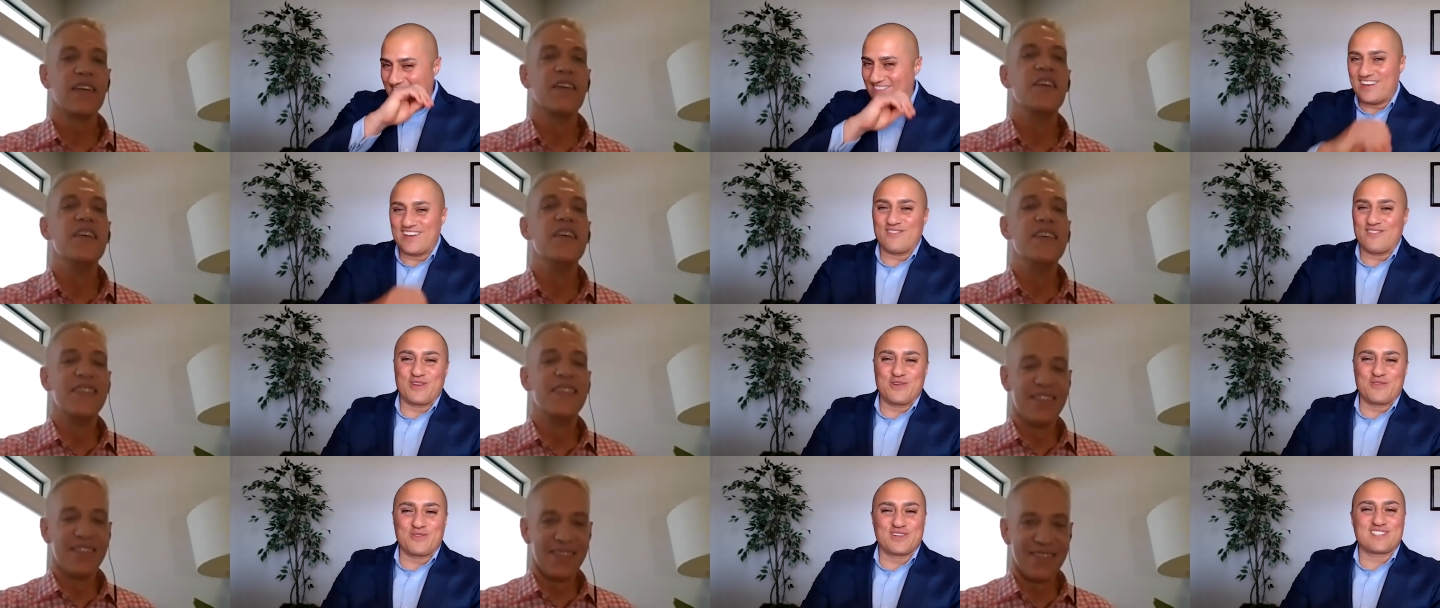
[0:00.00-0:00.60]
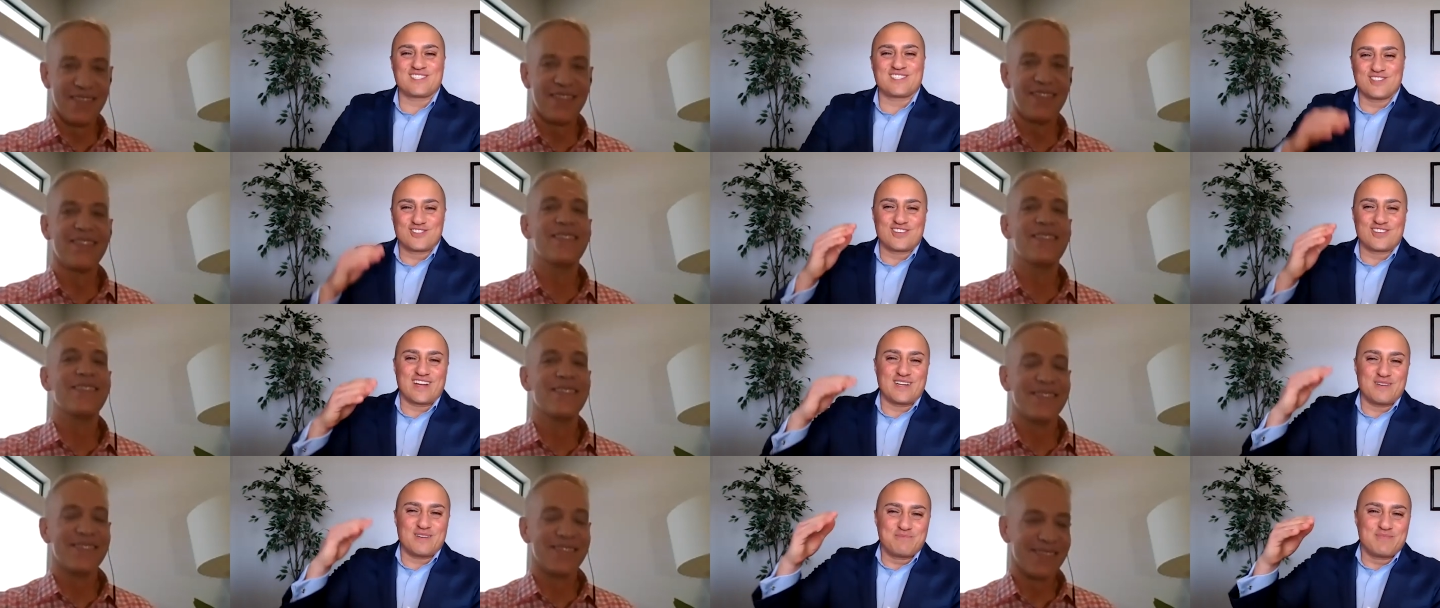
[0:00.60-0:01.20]
Speaker 1: even if we were still
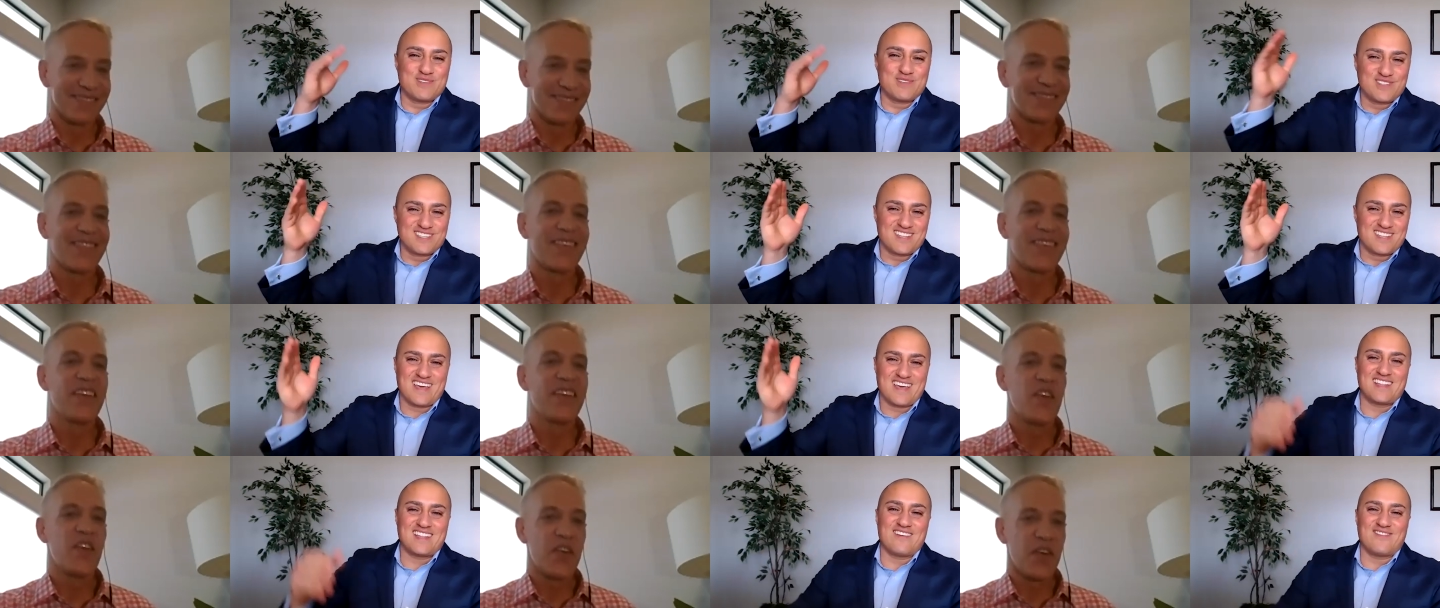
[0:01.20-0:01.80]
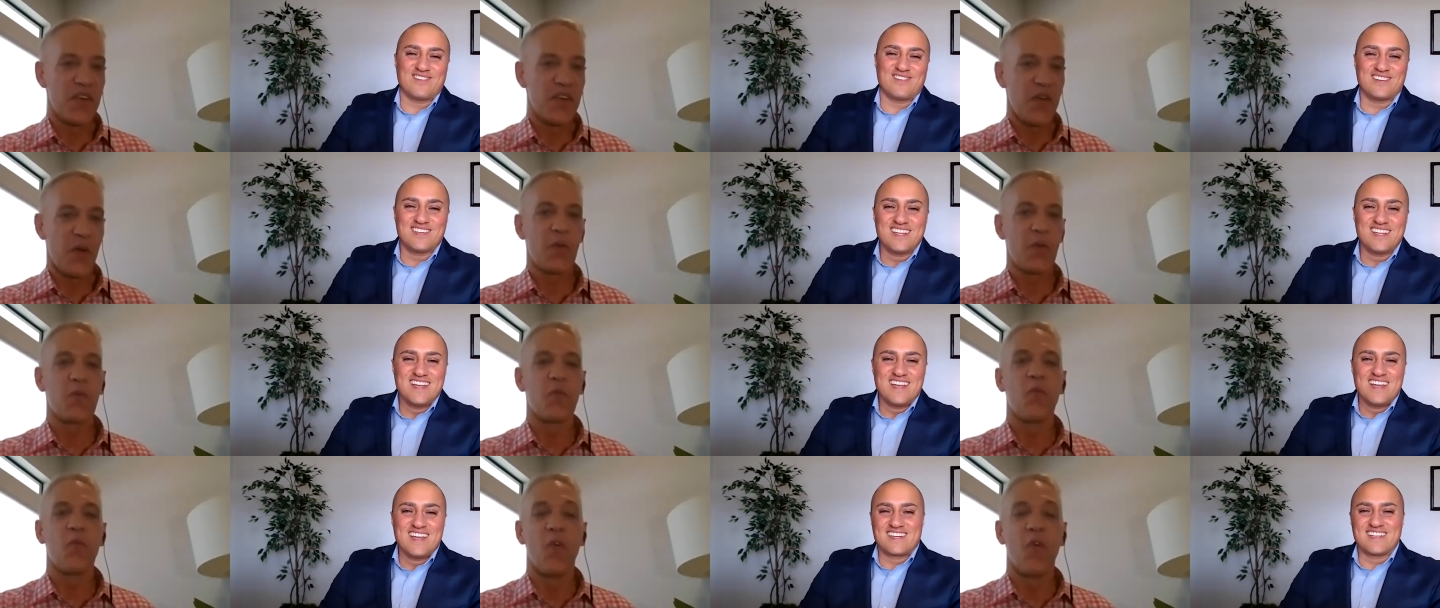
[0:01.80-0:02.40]
trying to build to that level
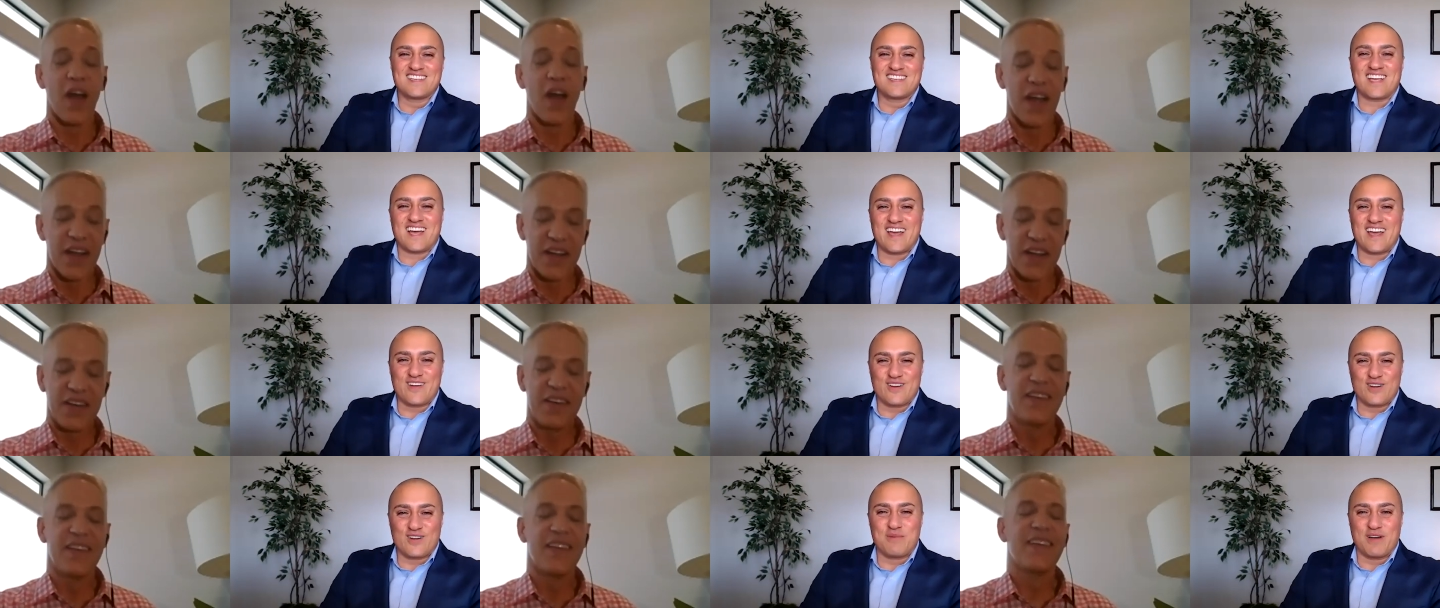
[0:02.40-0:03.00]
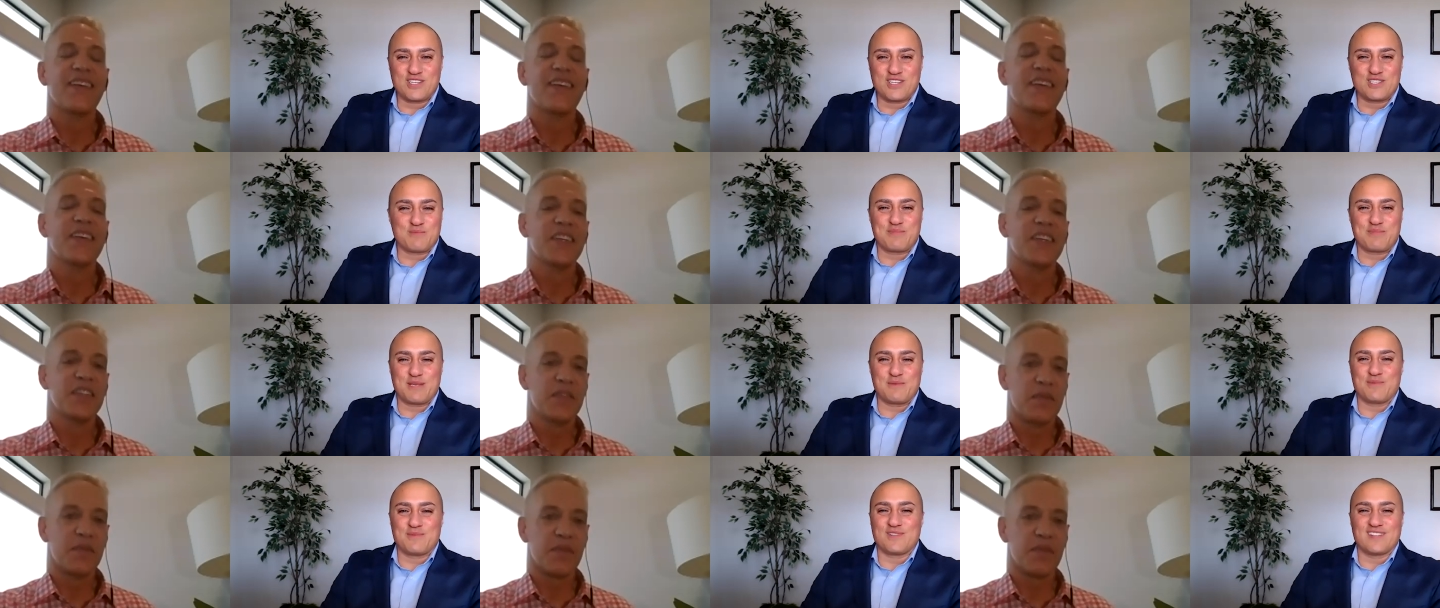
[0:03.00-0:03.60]
right. just hire a bunch of
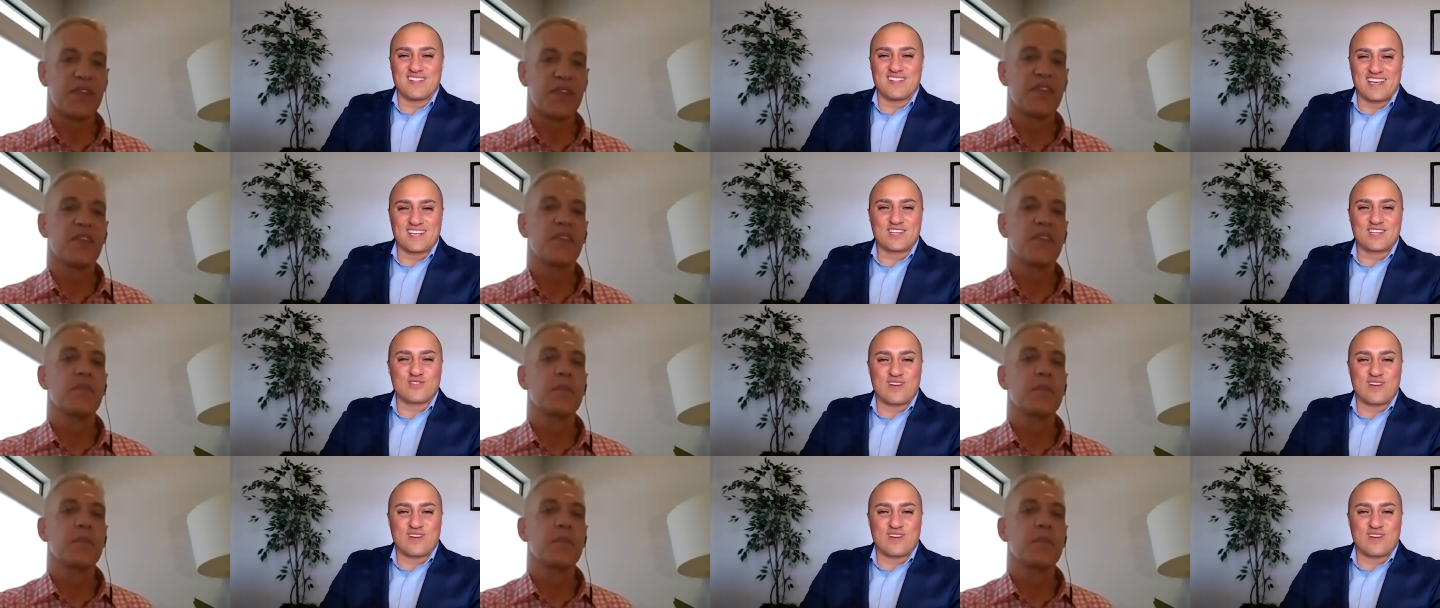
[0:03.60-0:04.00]
people to like